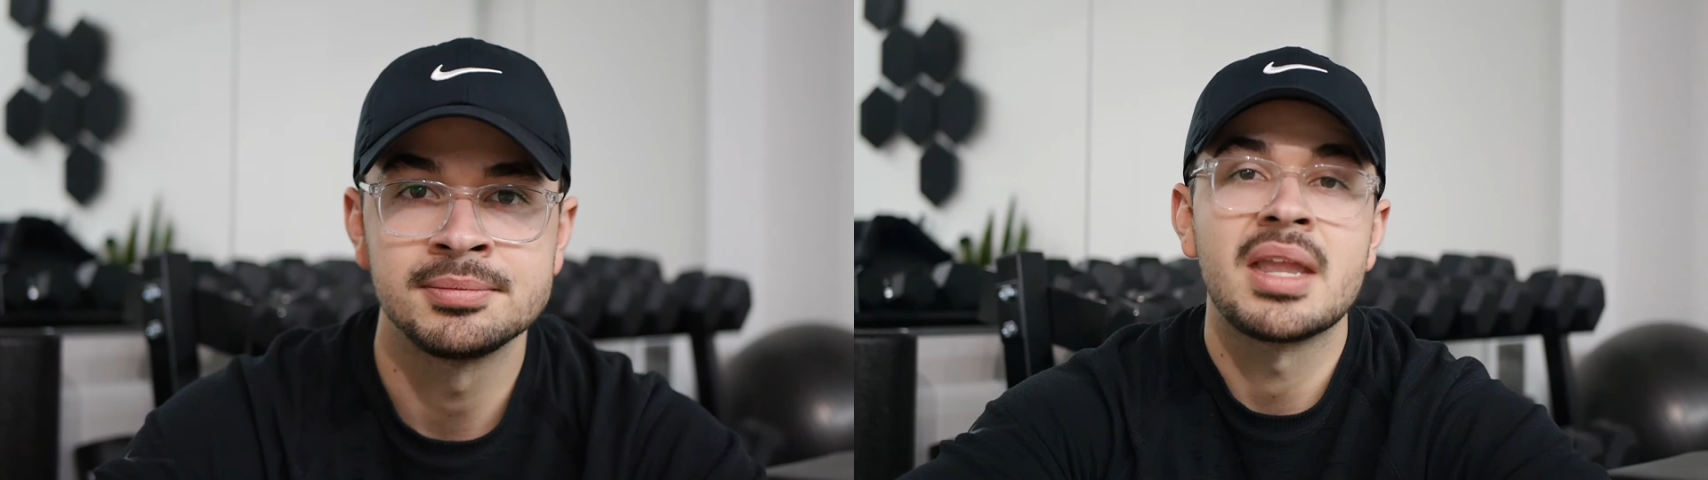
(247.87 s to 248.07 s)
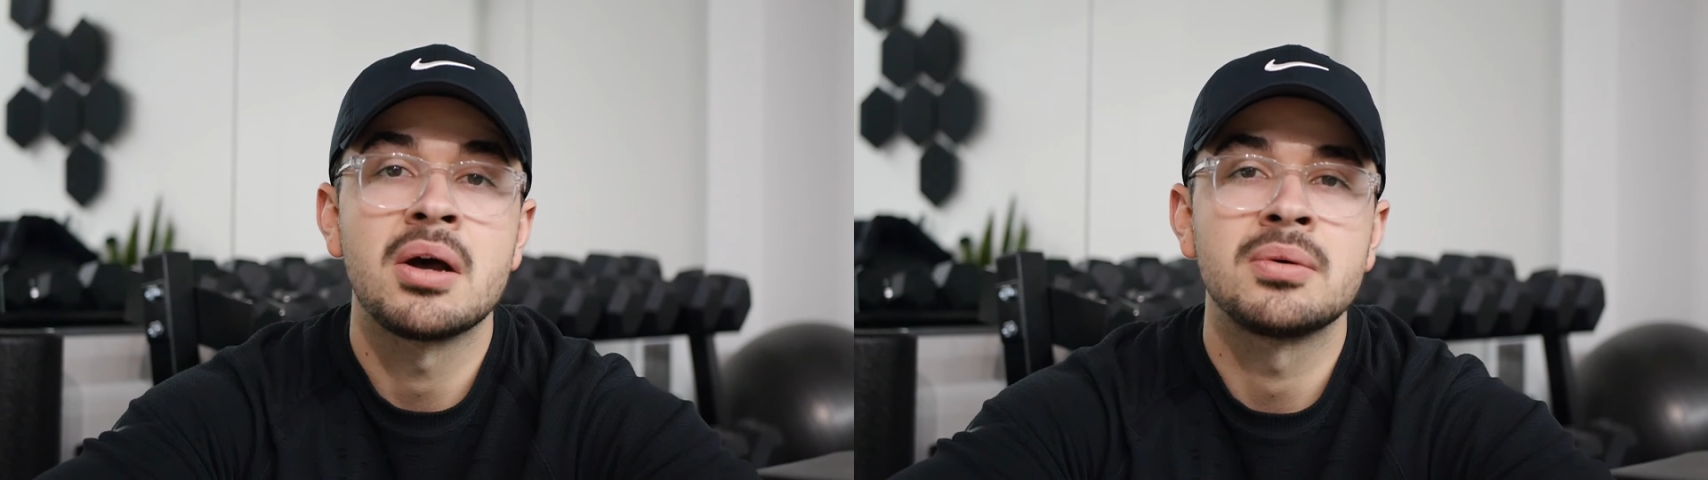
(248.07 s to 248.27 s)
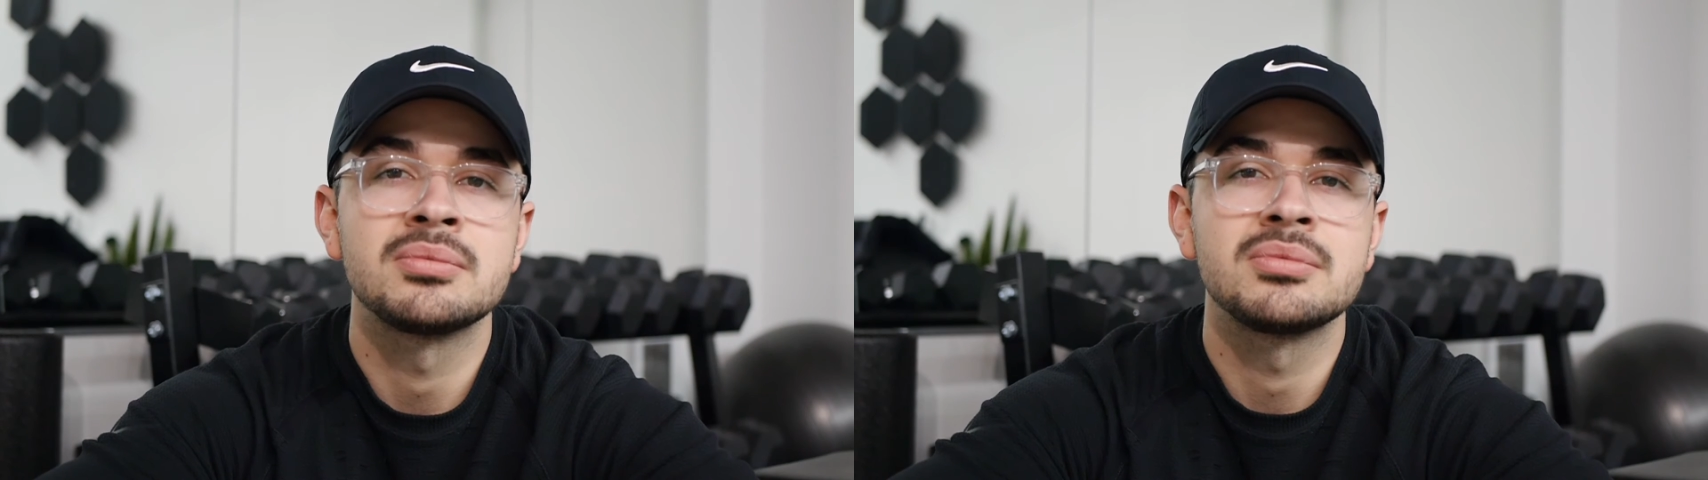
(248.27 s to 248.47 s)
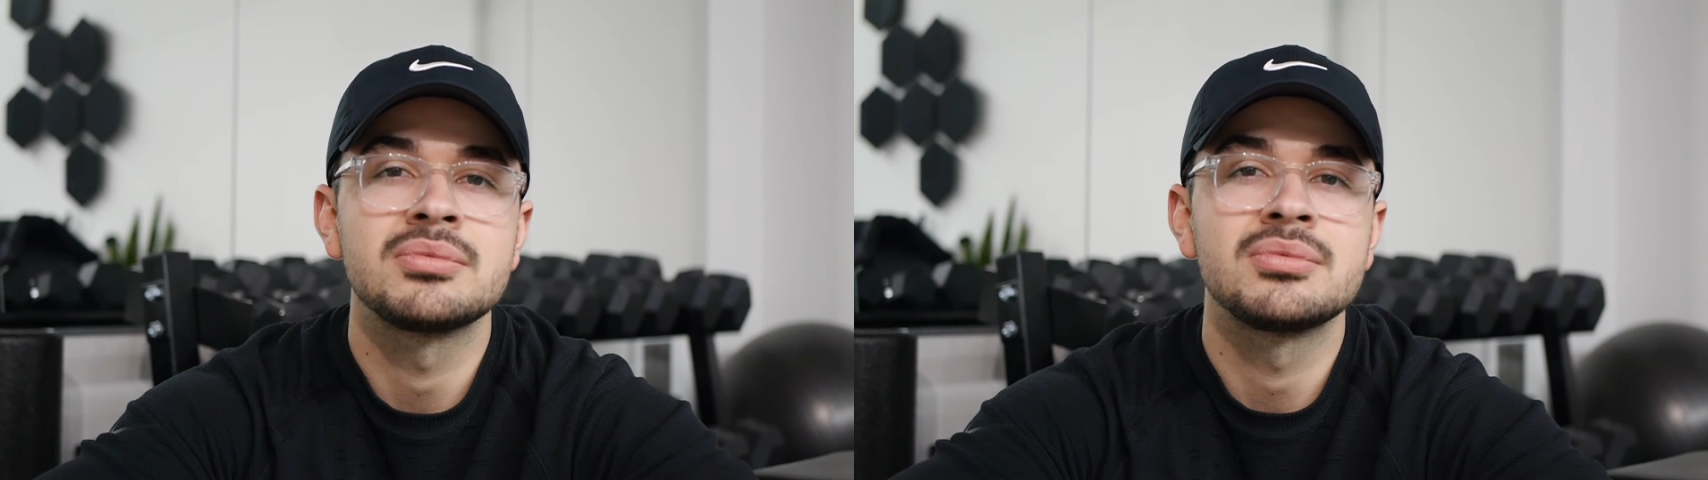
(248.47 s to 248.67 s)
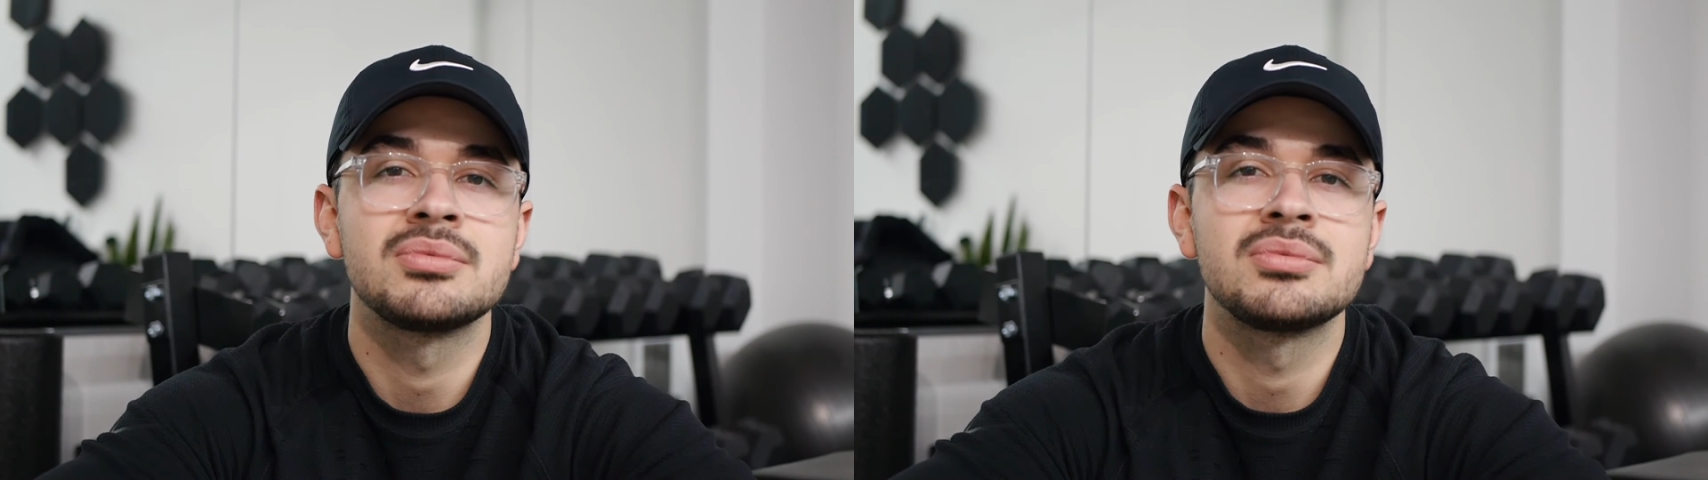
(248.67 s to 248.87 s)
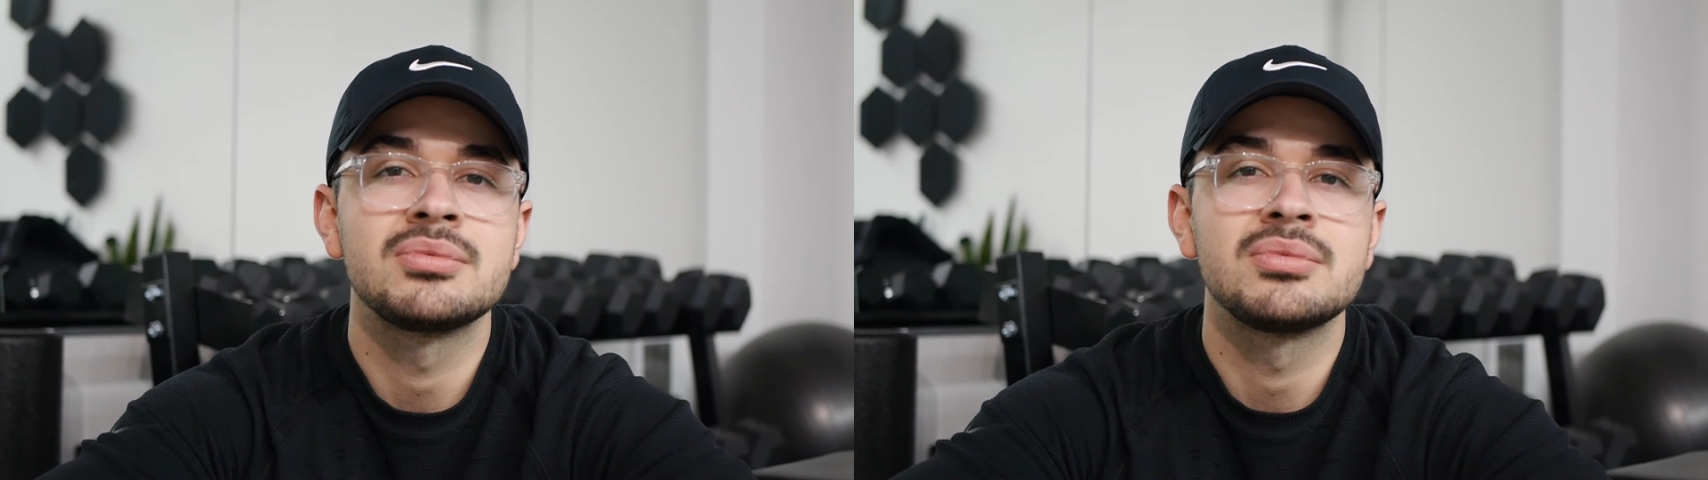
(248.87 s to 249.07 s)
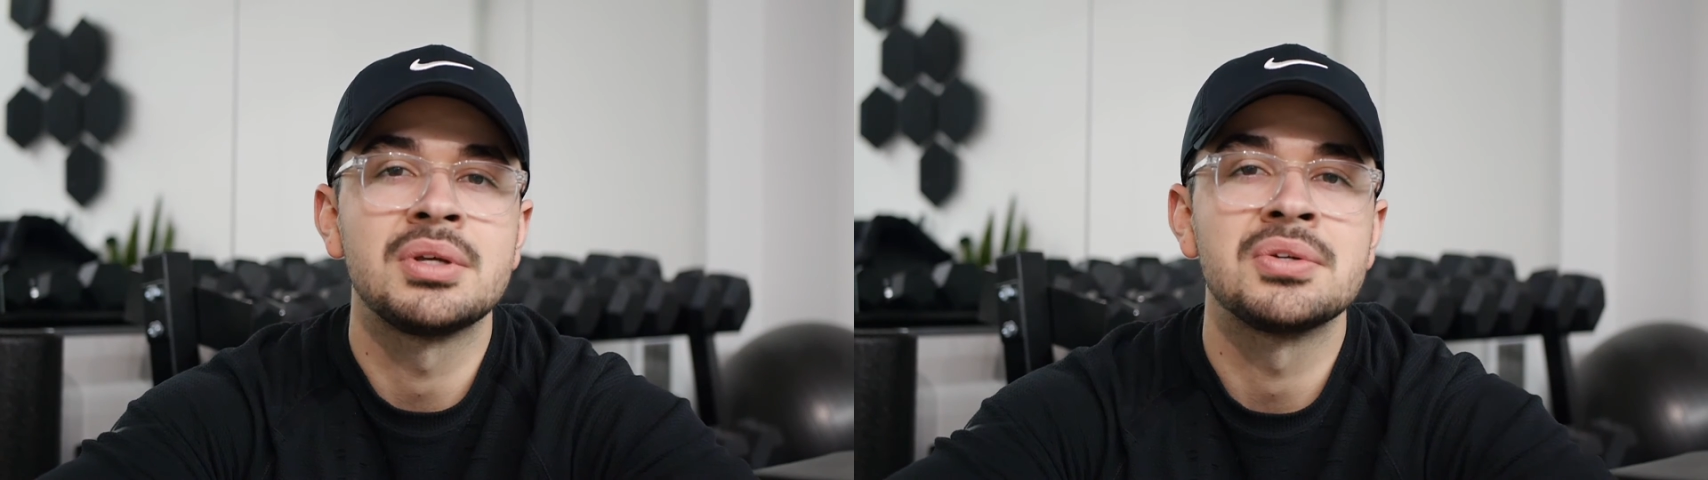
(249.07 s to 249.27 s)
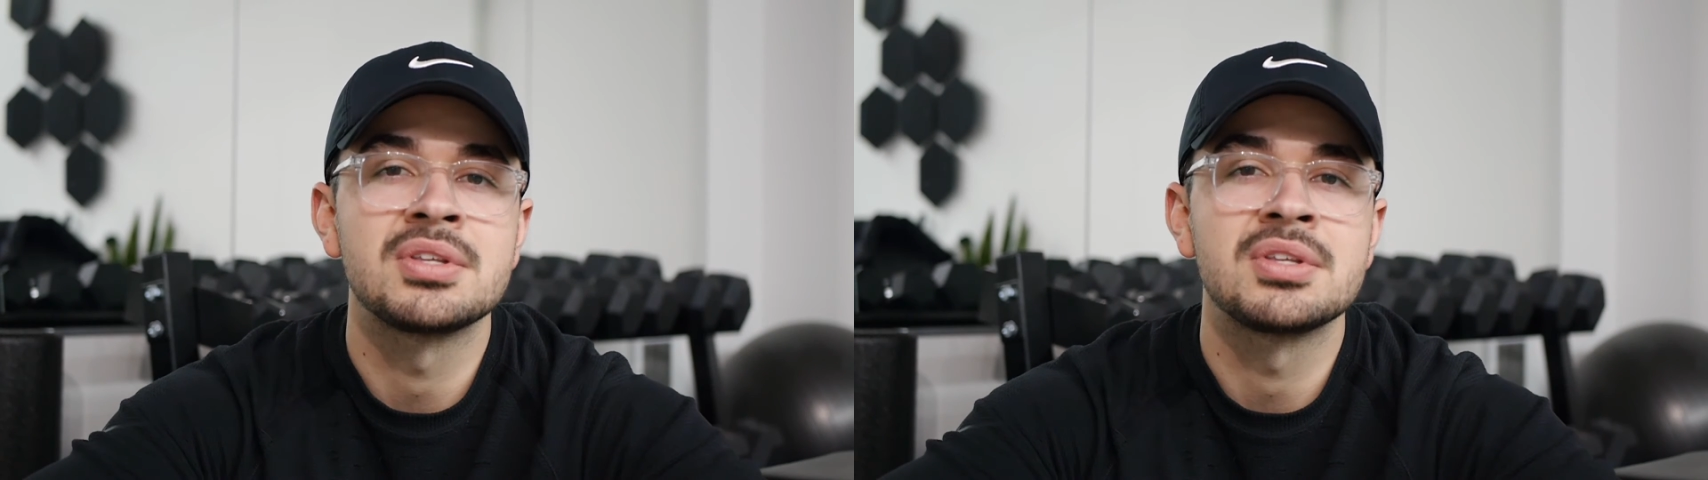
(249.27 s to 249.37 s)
Now, here's